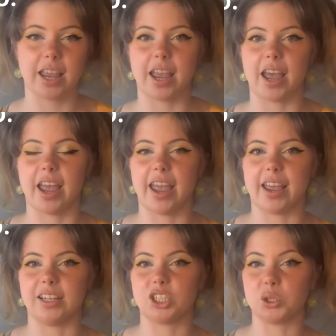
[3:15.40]

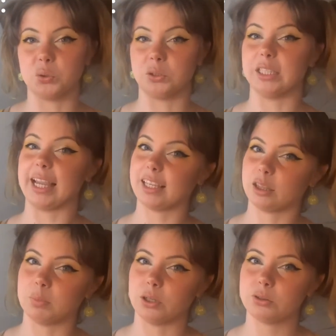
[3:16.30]
and to like
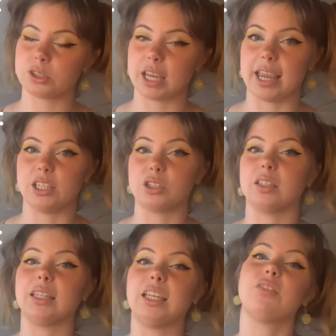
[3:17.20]
the post and to
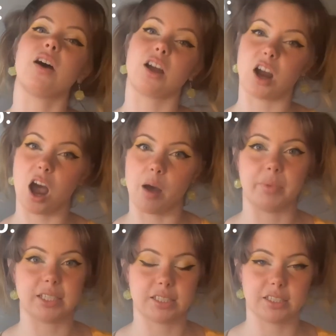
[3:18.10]
leave a
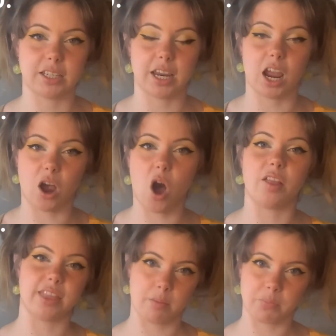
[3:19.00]
comment
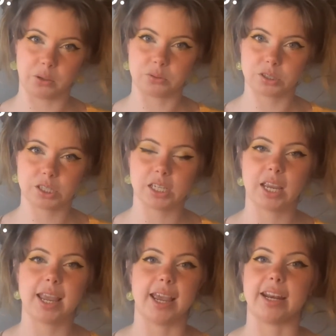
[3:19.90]
on that post,
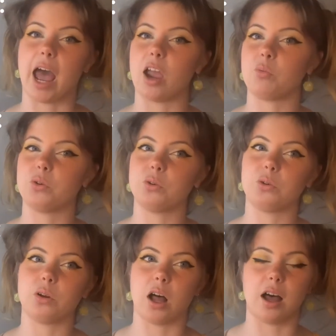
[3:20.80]
and I
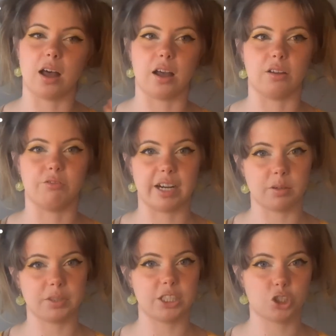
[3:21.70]
will
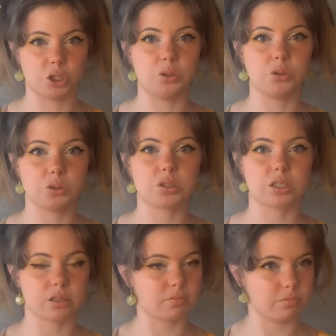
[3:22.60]
randomly
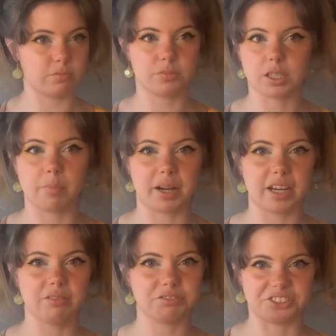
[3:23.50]
choose
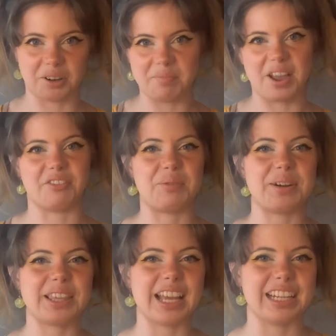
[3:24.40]
somebody from
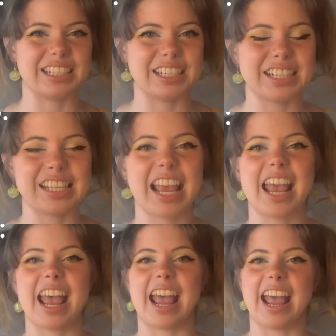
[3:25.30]
everybody that enters.
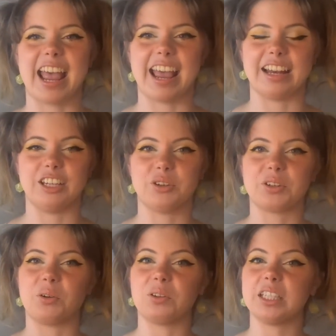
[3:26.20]
And you
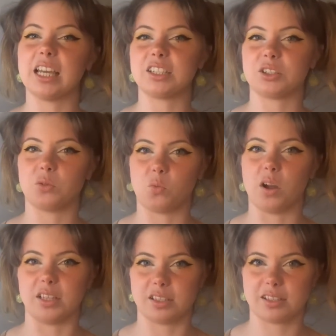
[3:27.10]
can only enter
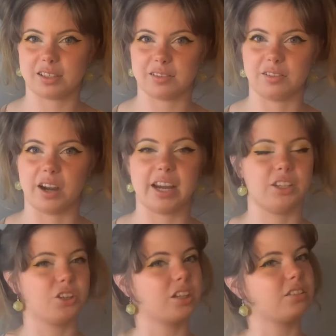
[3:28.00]
once, right?
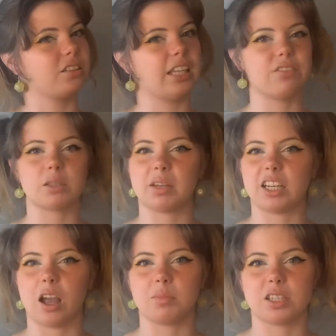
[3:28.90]
You can leave as many
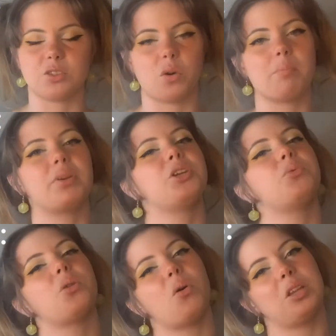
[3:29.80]
comments as you want, but you
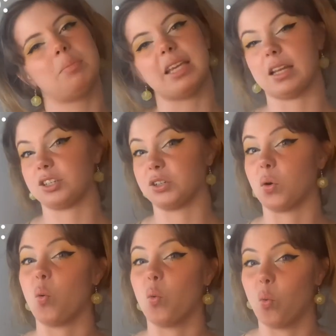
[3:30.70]
will only be entered
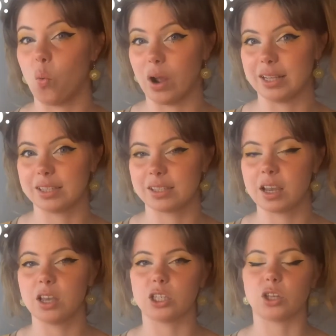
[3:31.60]
once.
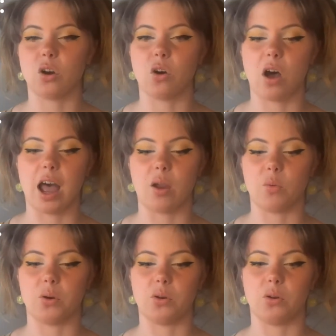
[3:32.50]
So I
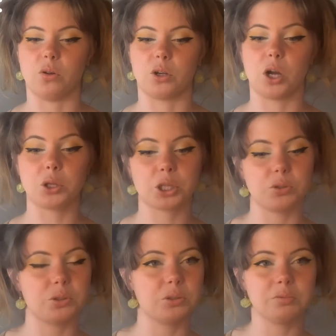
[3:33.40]
will go
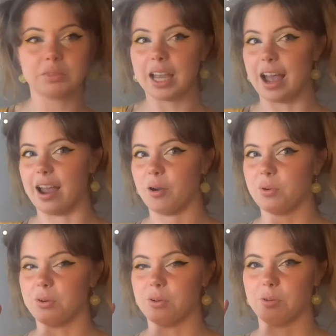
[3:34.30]
through, I
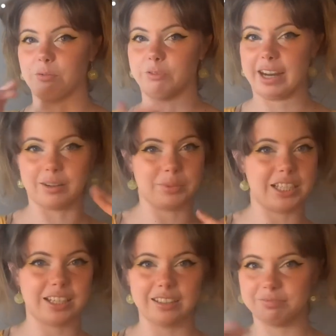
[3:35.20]
will
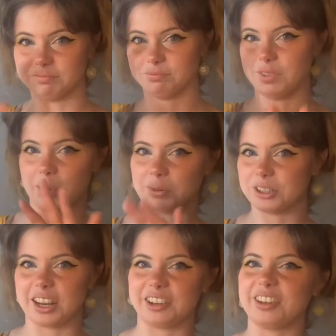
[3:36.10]
randomly number
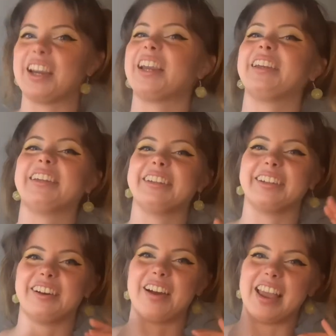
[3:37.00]
generate, you
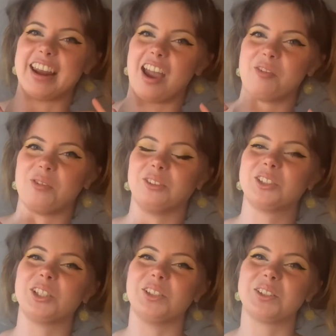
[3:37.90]
know, and I will
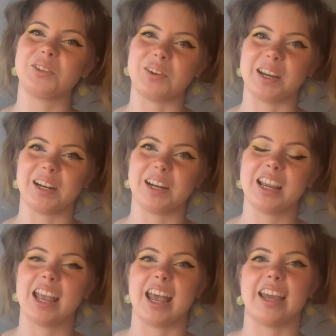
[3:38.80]
choose a winner
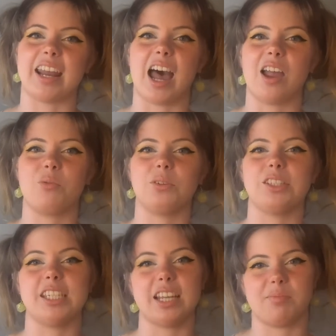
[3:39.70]
and I will
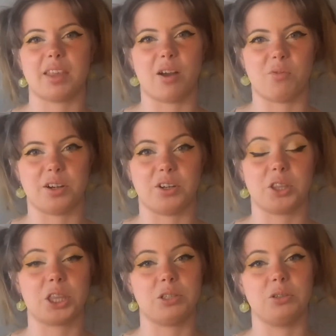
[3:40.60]
DM that winner
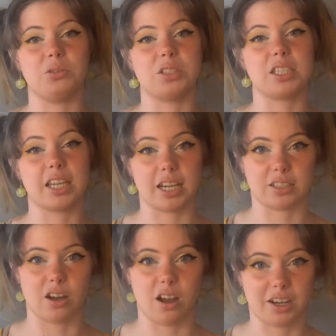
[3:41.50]
through
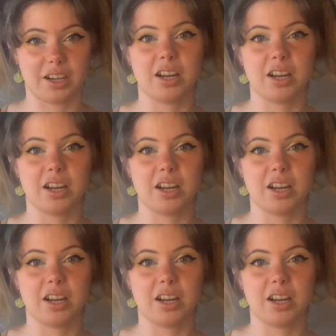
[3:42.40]
TikTok.